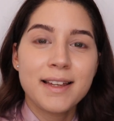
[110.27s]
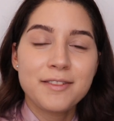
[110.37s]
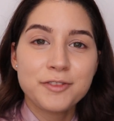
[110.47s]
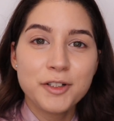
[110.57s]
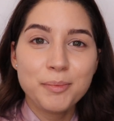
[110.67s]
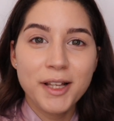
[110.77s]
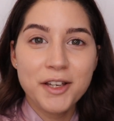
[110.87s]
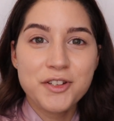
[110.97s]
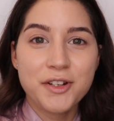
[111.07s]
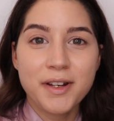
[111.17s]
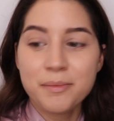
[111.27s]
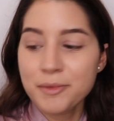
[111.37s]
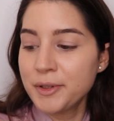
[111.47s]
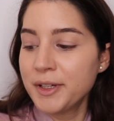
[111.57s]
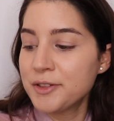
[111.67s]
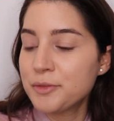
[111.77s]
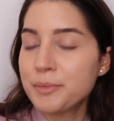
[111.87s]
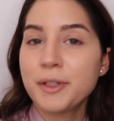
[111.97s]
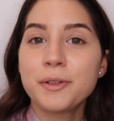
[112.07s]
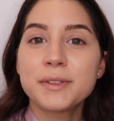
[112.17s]
For blusher, I'm going to
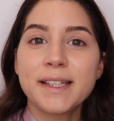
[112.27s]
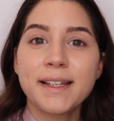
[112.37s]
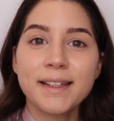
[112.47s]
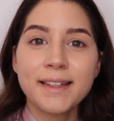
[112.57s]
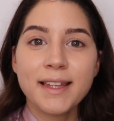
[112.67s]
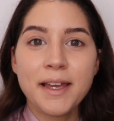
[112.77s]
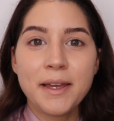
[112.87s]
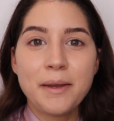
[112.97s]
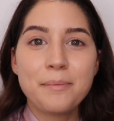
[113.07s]
be using the